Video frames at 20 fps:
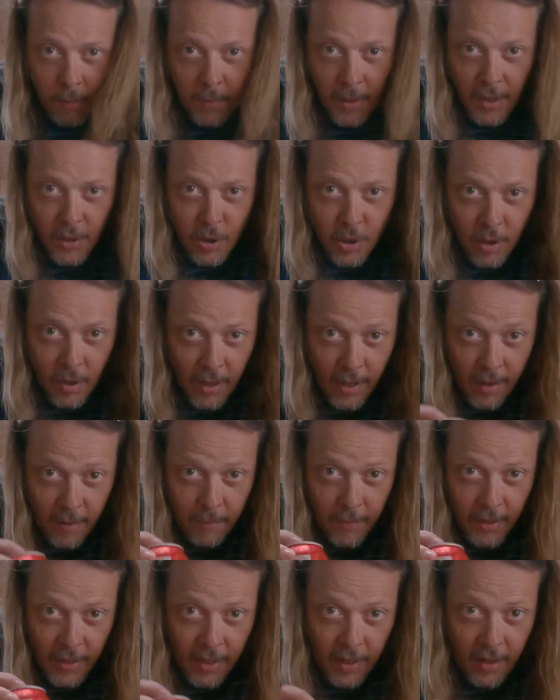to make sure I
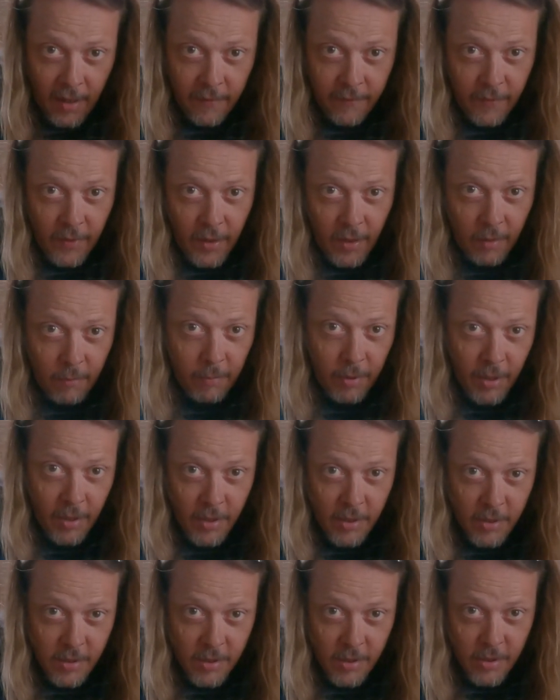have my caffeine,
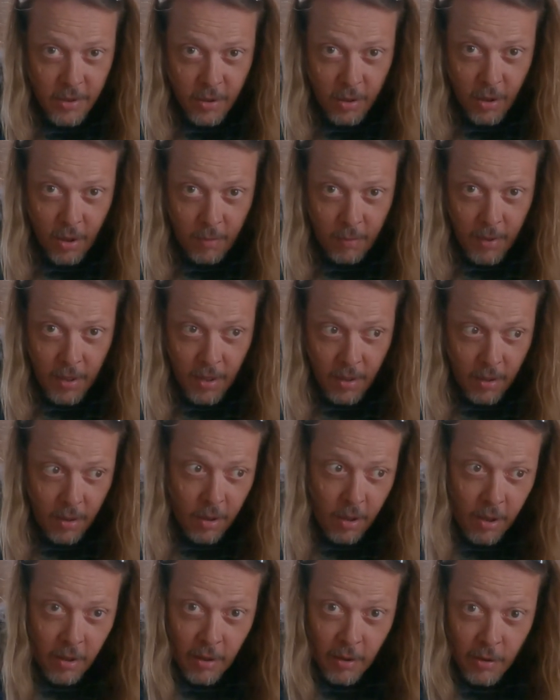because it's going to be
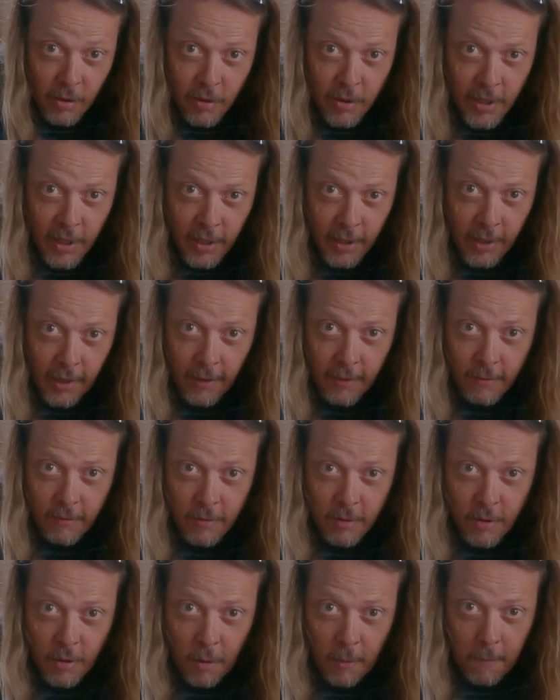an undertaking.
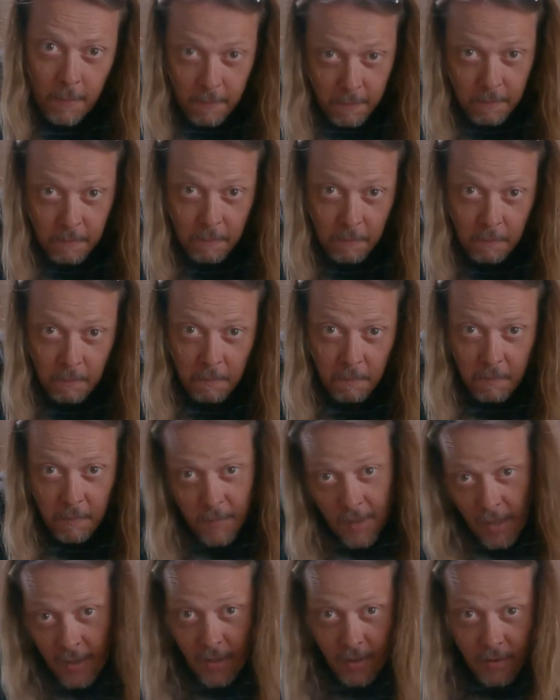So
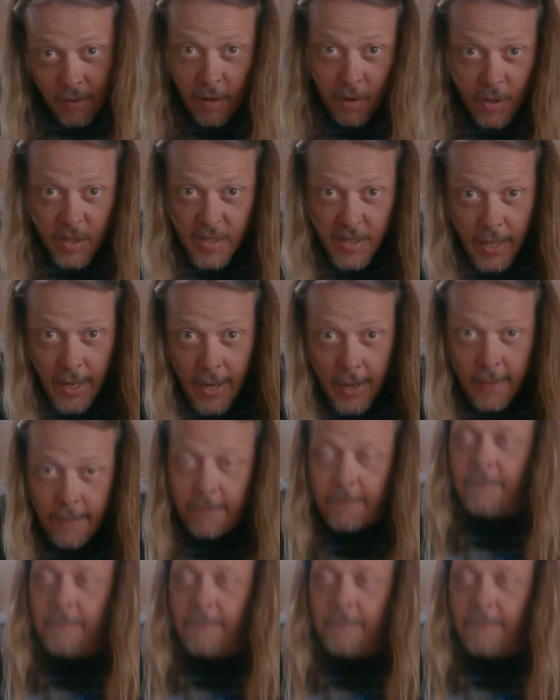there is that.